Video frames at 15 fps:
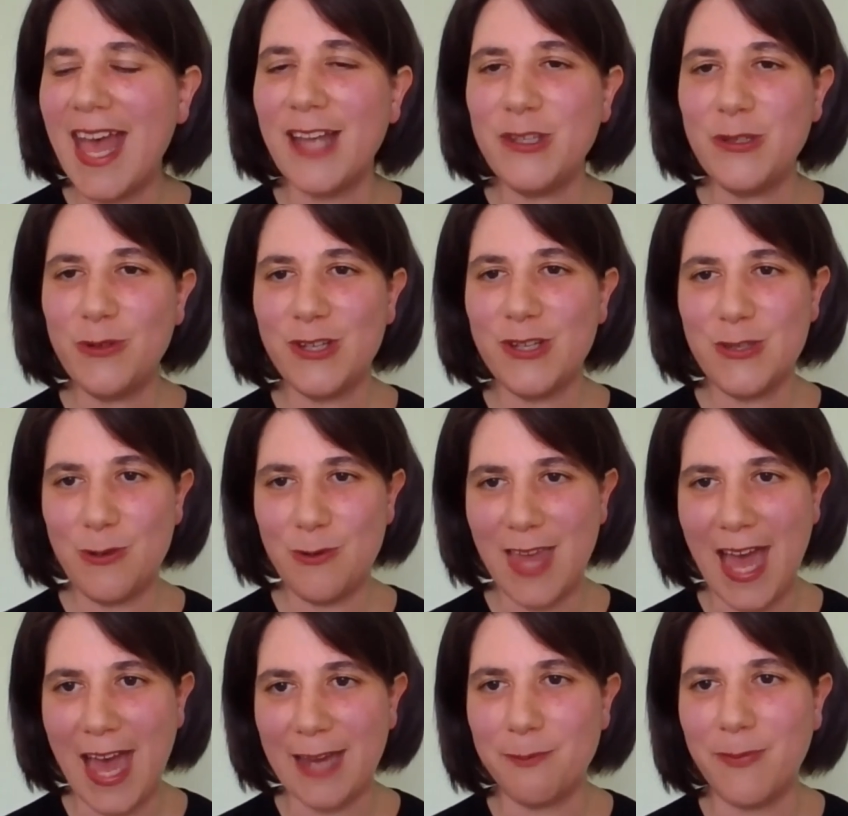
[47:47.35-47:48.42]
And you can do
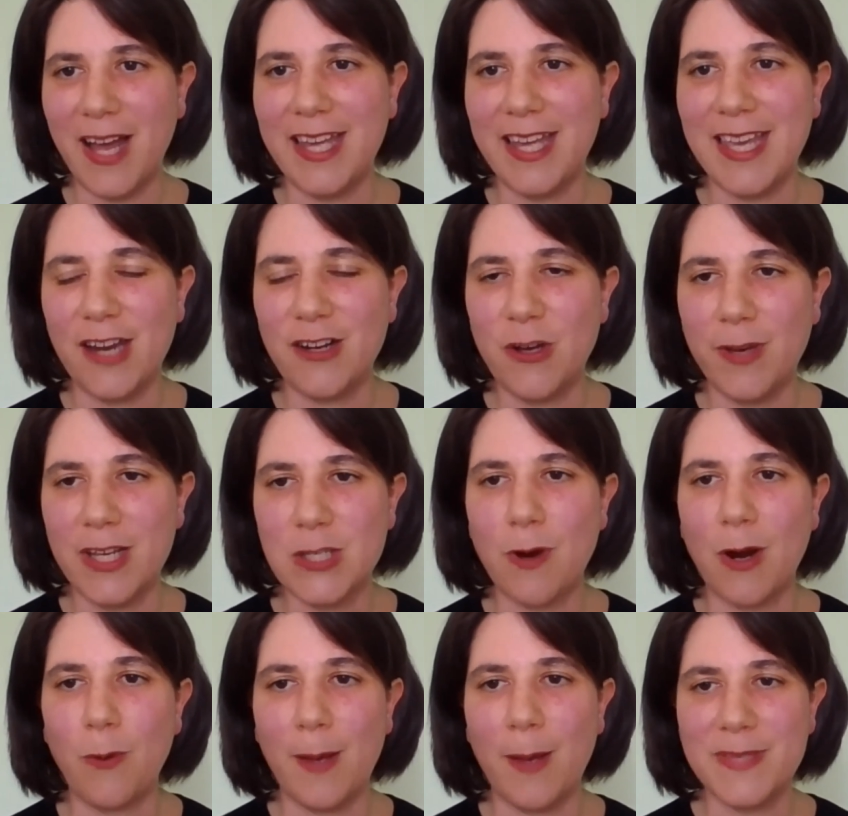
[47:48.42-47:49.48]
that by, again, going to
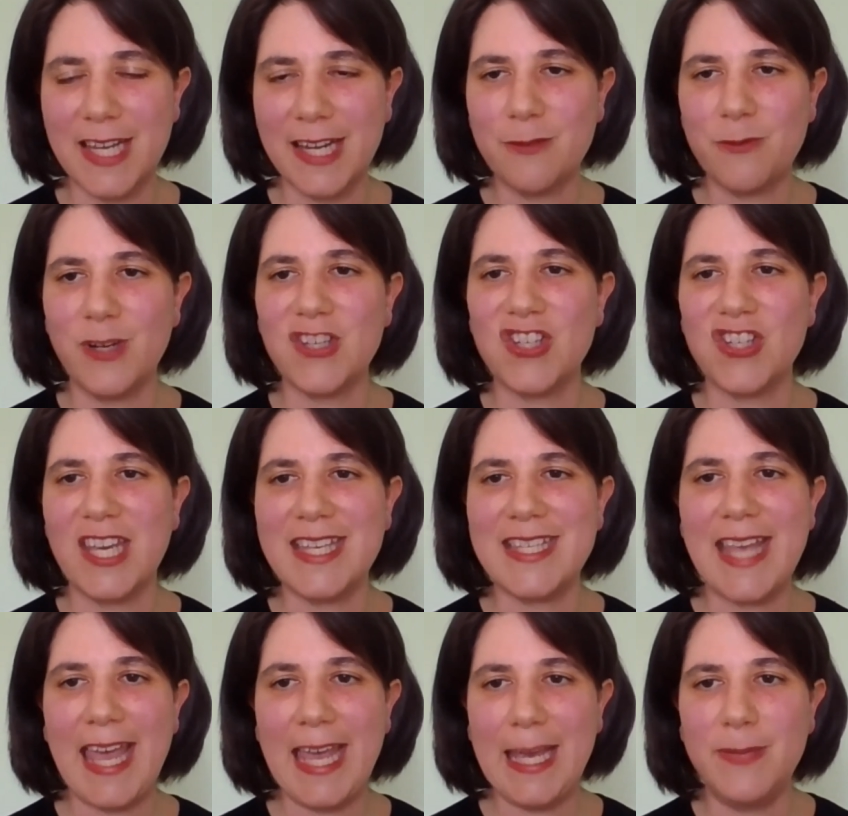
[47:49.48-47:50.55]
our website, which
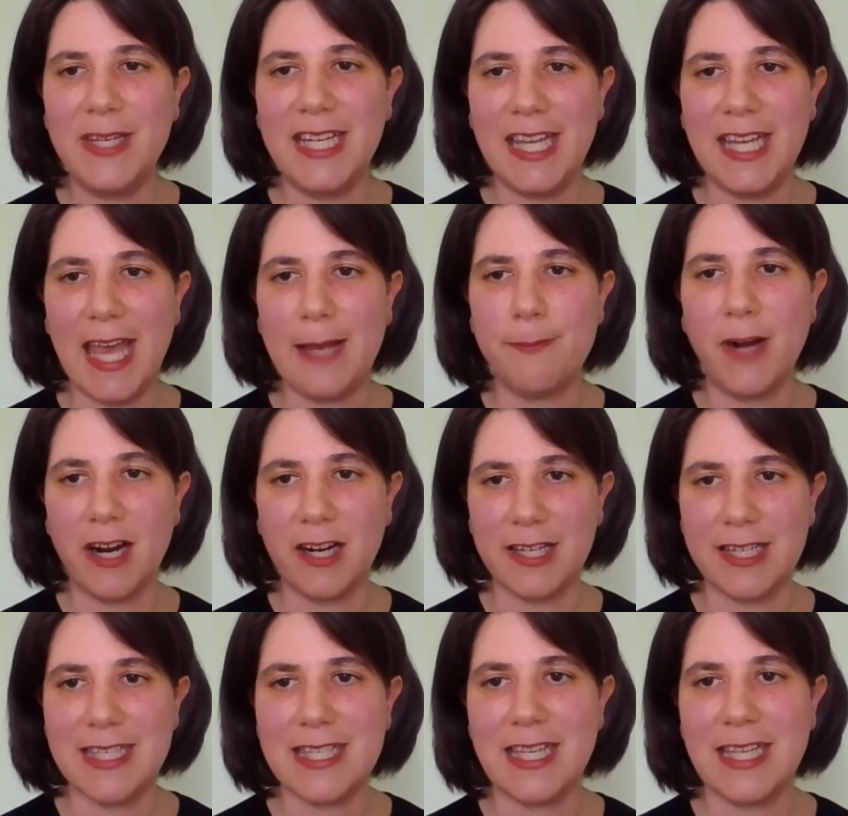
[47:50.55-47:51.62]
is
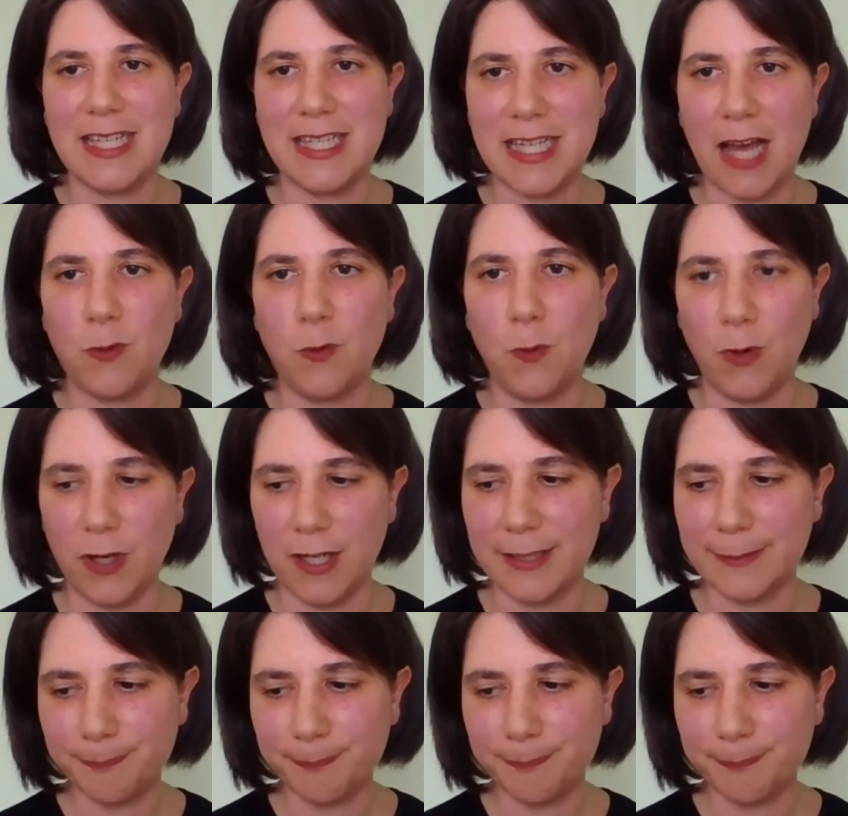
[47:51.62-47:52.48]
apdaparkinson.org.